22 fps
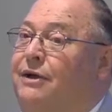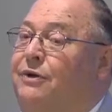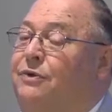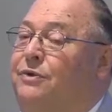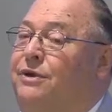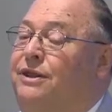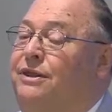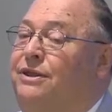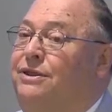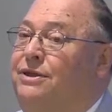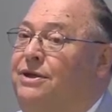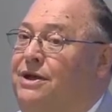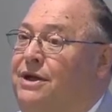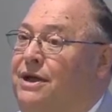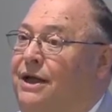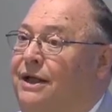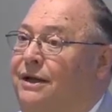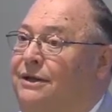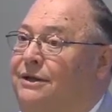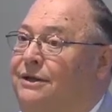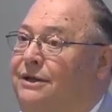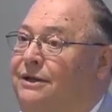We
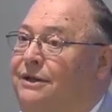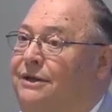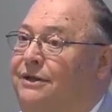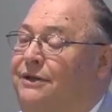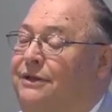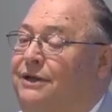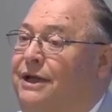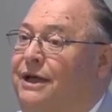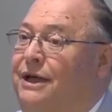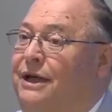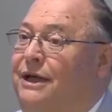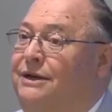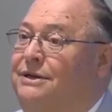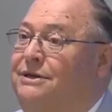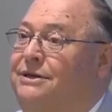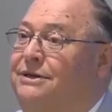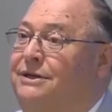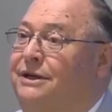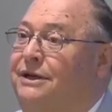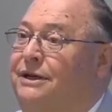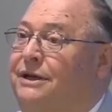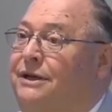thought
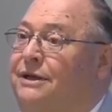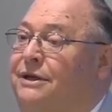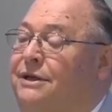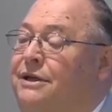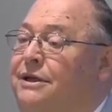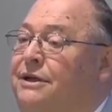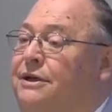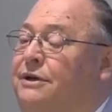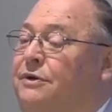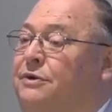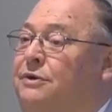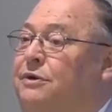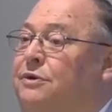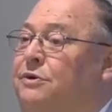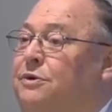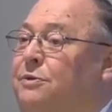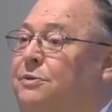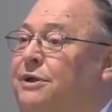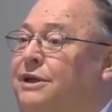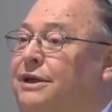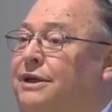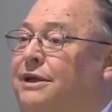that we
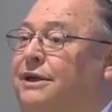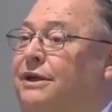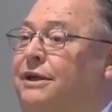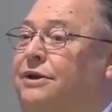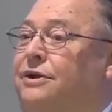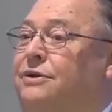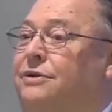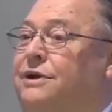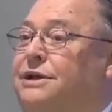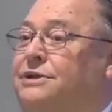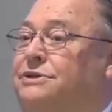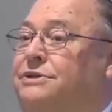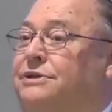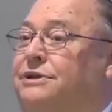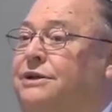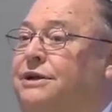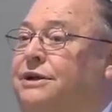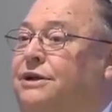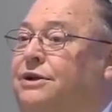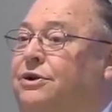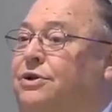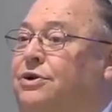would be
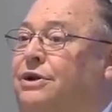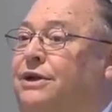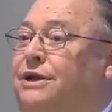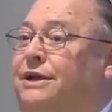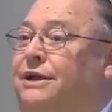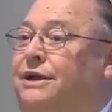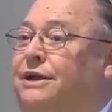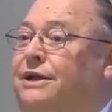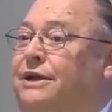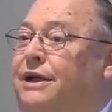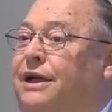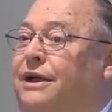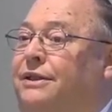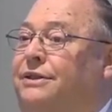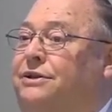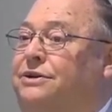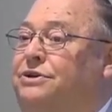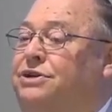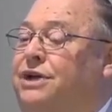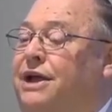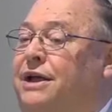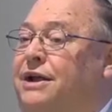interested in looking at
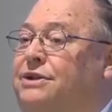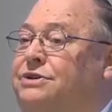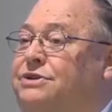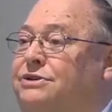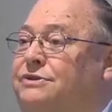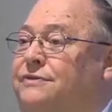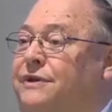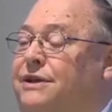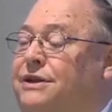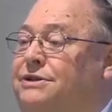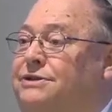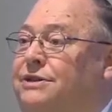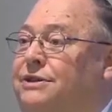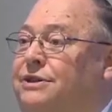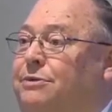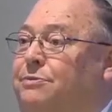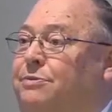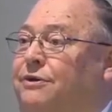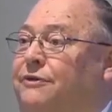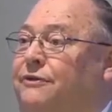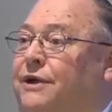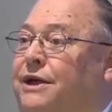the challenges facing
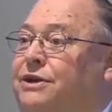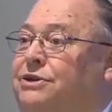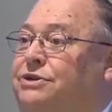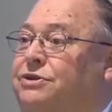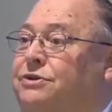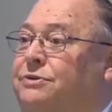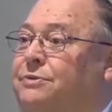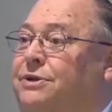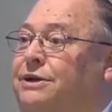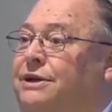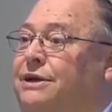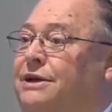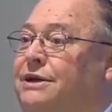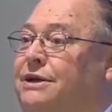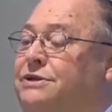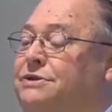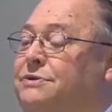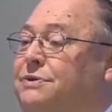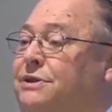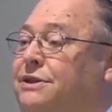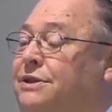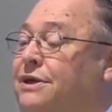the profession
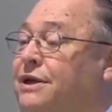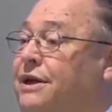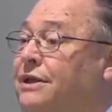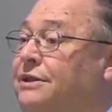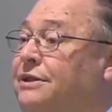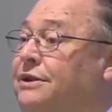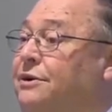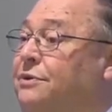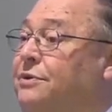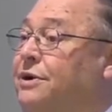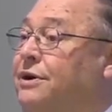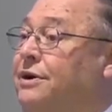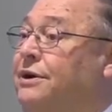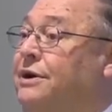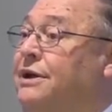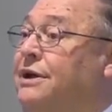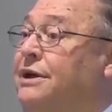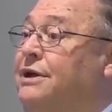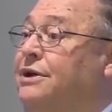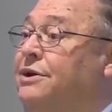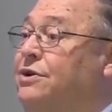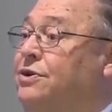because we thought there were
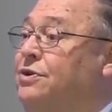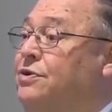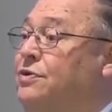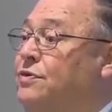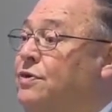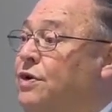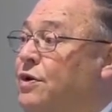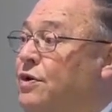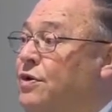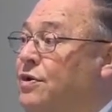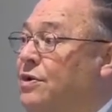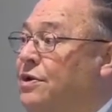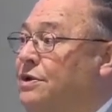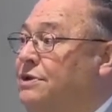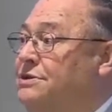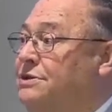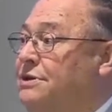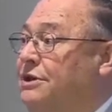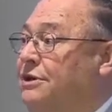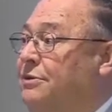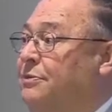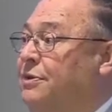new
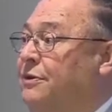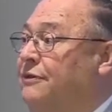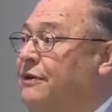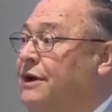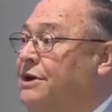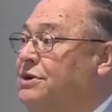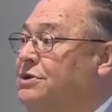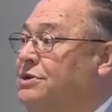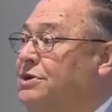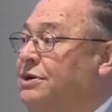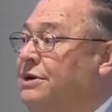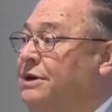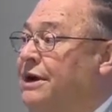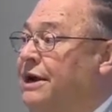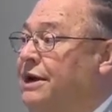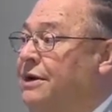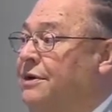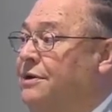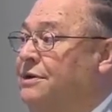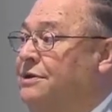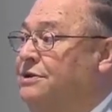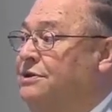roles that professional
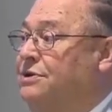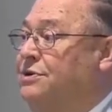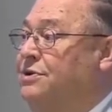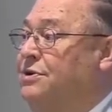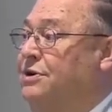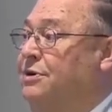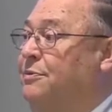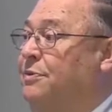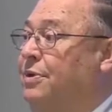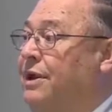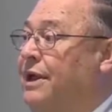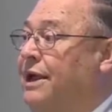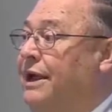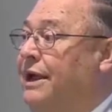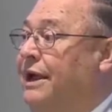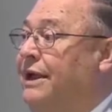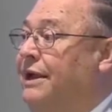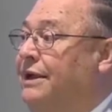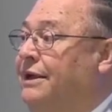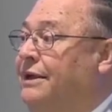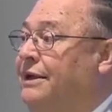accountants could play.